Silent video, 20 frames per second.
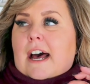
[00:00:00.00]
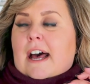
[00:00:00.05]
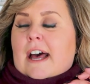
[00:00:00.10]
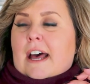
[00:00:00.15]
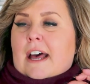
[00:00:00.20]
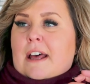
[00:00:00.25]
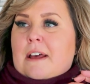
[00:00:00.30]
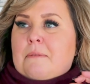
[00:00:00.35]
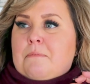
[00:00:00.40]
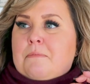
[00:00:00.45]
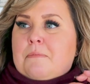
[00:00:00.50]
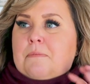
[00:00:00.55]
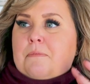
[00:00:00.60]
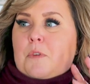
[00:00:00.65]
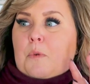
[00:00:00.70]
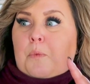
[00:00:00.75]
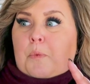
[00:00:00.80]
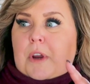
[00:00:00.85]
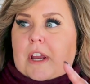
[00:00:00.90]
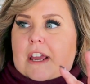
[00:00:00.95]
um,
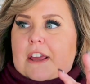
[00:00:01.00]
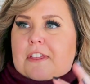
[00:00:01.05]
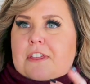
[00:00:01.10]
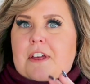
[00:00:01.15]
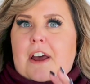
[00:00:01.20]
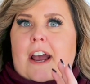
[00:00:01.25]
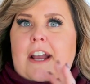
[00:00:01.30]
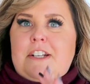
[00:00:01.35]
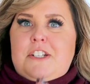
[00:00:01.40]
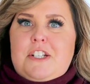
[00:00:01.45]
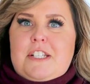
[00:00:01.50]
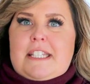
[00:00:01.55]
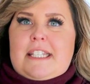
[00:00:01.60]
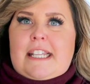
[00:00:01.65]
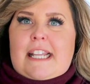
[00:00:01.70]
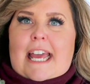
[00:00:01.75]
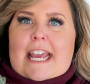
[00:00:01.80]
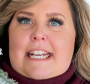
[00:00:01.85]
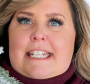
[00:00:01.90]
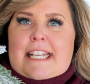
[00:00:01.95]
wreath. I just
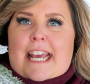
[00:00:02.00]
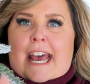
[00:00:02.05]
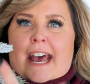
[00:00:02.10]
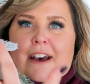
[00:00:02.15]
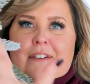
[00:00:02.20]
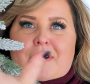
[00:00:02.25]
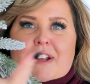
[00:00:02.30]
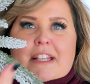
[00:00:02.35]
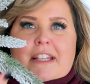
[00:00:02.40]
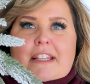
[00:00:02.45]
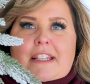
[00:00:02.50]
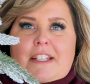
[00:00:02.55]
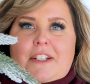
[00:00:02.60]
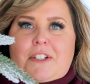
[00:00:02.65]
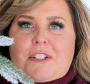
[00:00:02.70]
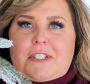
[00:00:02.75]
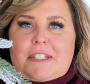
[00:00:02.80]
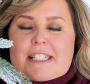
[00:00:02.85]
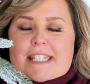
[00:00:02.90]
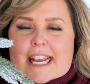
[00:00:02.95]
like to have a
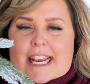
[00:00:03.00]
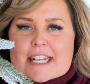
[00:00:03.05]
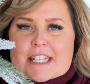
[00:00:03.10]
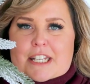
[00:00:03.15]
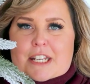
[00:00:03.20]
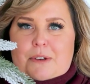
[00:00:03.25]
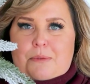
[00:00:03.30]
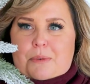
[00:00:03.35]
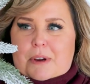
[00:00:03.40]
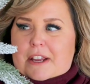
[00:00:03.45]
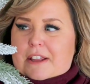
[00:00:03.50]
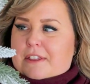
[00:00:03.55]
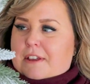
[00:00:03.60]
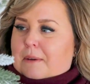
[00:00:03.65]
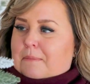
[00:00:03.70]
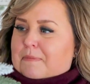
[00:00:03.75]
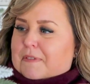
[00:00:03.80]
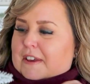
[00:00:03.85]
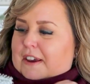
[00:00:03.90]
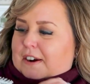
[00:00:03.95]
little dainty wreath
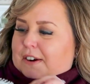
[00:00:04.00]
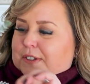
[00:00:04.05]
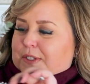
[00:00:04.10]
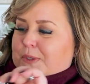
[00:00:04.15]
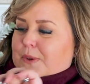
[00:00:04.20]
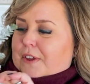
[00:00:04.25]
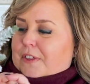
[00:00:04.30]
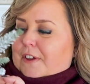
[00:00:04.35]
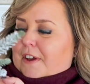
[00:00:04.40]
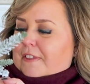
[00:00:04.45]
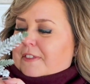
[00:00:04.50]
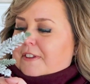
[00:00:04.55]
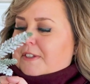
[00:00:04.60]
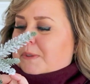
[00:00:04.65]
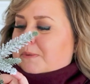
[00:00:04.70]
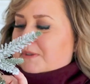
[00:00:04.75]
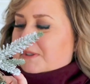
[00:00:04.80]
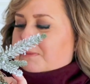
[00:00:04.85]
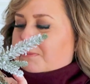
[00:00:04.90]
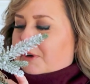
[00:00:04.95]
up there, so I thought
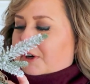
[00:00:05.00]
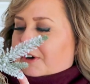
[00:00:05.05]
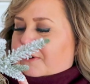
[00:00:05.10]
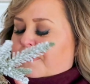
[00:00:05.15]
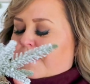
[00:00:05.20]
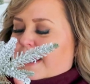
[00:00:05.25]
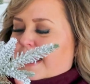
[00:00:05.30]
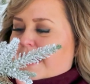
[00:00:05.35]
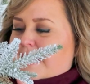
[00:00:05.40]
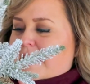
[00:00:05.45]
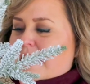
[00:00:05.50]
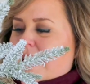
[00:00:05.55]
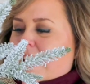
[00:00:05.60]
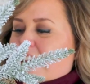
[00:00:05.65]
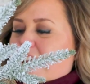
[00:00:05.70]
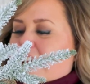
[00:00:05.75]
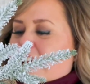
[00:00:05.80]
this was perfect.